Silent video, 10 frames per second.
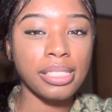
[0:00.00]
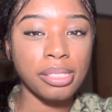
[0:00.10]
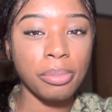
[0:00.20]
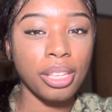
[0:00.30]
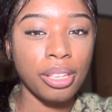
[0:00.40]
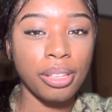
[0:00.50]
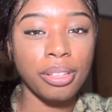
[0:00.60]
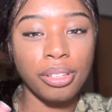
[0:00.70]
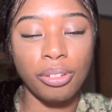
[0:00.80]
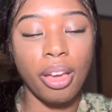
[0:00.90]
to me,
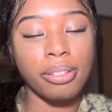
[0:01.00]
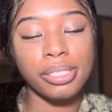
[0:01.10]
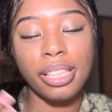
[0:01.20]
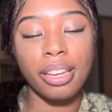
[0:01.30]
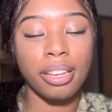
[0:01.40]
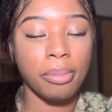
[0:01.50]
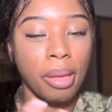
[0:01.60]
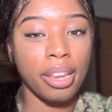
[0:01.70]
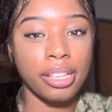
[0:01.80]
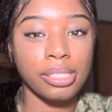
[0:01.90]
I'll state it in
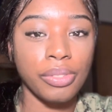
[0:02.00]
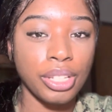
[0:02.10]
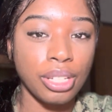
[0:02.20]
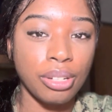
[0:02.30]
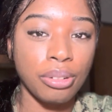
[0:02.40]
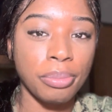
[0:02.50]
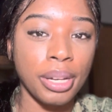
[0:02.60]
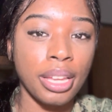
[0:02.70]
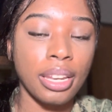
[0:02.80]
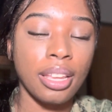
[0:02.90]
my next video.
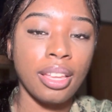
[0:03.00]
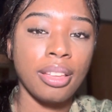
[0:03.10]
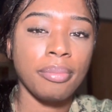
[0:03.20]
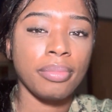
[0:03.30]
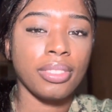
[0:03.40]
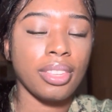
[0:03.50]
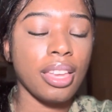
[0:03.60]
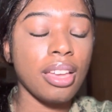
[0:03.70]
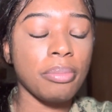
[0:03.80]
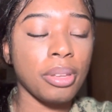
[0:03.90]
But
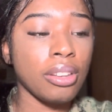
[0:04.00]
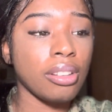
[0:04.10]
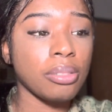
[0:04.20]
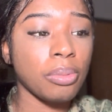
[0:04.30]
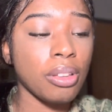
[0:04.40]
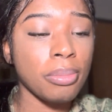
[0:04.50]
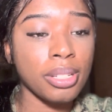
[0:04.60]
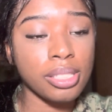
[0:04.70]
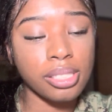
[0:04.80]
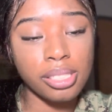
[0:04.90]
yeah, being on
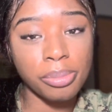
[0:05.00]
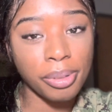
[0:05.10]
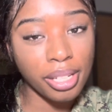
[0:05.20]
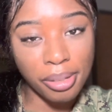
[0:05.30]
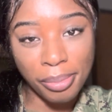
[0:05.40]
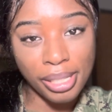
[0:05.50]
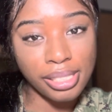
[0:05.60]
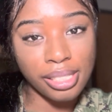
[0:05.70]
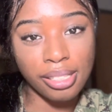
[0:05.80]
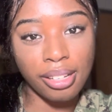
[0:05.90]
deployment is pretty
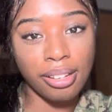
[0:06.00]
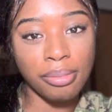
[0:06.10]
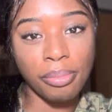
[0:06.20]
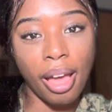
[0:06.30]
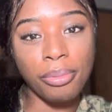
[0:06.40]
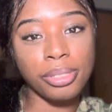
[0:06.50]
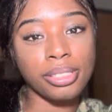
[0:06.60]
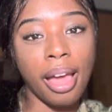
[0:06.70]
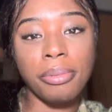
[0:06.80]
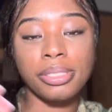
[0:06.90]
amazing. I
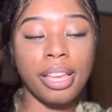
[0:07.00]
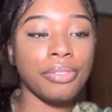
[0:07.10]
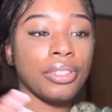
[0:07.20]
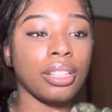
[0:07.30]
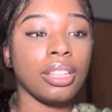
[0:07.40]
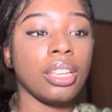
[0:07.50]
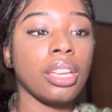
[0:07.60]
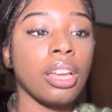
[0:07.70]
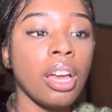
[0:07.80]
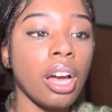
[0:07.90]
would
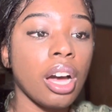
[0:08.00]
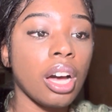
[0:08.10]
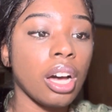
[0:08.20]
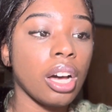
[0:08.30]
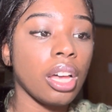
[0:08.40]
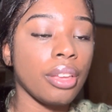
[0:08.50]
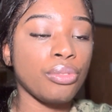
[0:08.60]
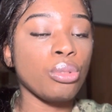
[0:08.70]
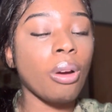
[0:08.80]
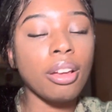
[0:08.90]
definitely, if
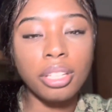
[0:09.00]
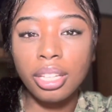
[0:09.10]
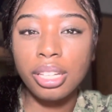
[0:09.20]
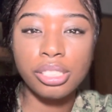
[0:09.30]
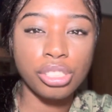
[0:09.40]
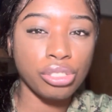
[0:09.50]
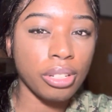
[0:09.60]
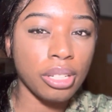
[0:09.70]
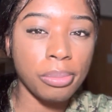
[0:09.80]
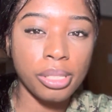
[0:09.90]
you are looking into
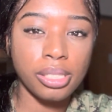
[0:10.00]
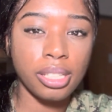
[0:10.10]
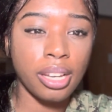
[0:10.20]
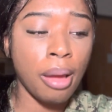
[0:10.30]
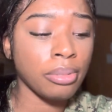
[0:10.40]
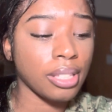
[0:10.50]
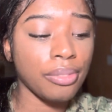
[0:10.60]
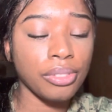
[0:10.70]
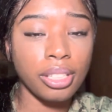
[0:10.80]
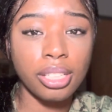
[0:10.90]
joining the military, I would
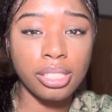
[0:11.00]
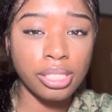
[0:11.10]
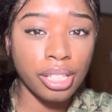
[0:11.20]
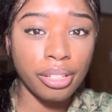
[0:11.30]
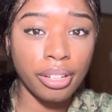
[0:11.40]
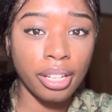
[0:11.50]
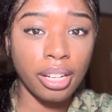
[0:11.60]
definitely consider it.